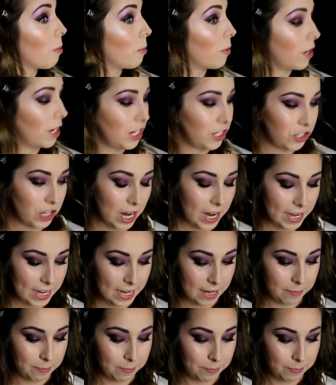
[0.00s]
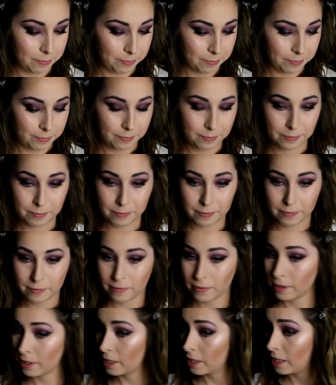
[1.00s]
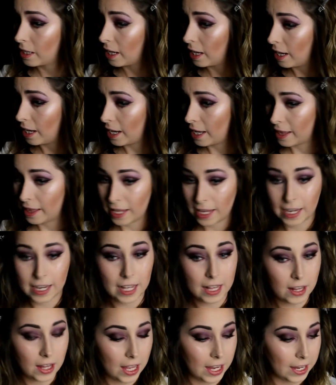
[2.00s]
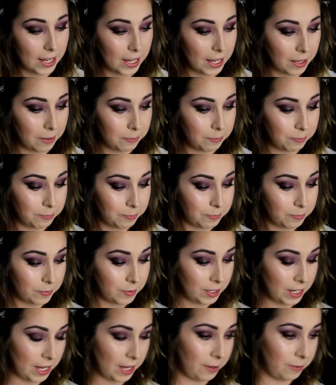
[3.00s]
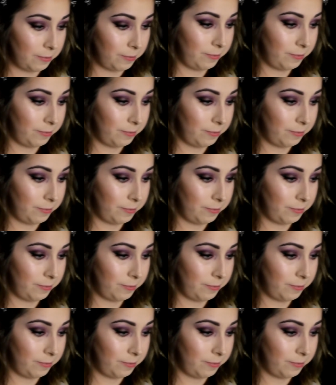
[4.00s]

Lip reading: Pretty shiny. I think I like it. Now,